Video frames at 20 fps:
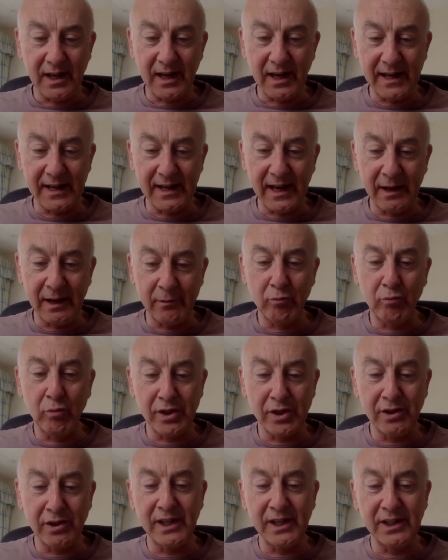And
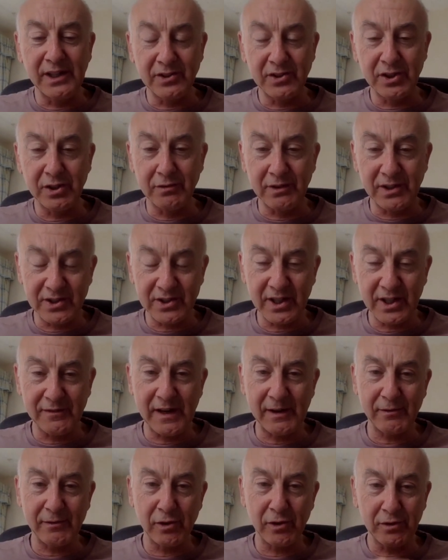what you need to do, instead of
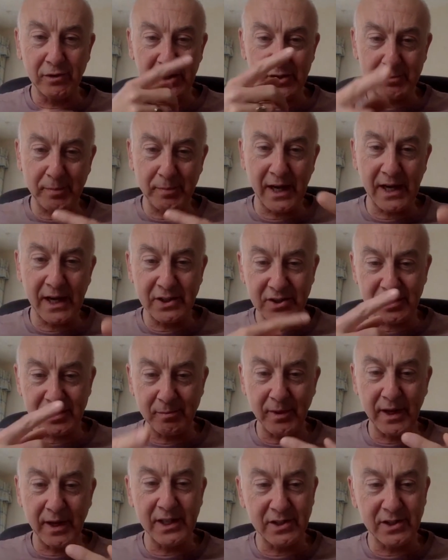having all those pages and
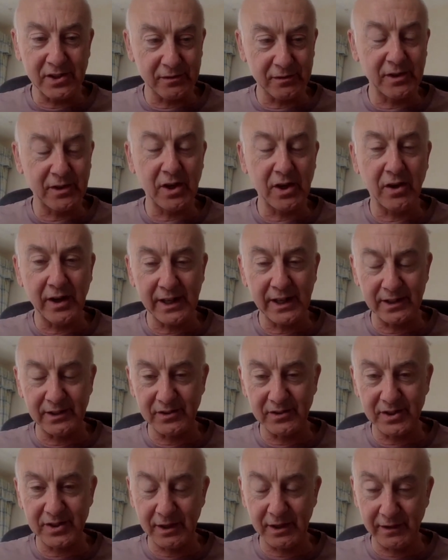pages of
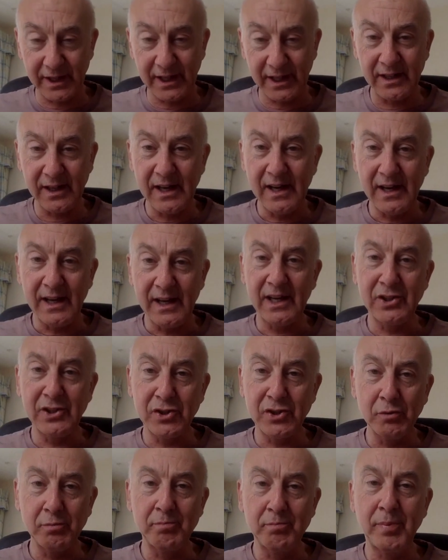guidance and everything, is
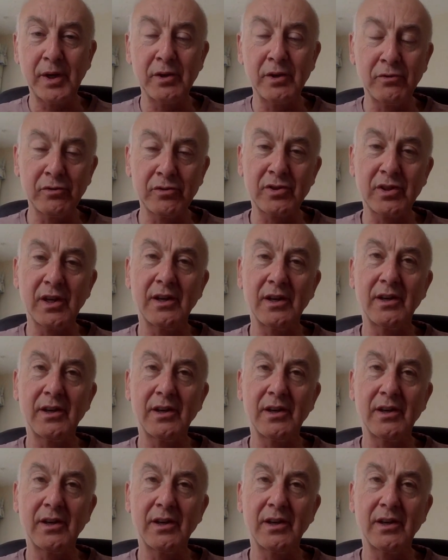you build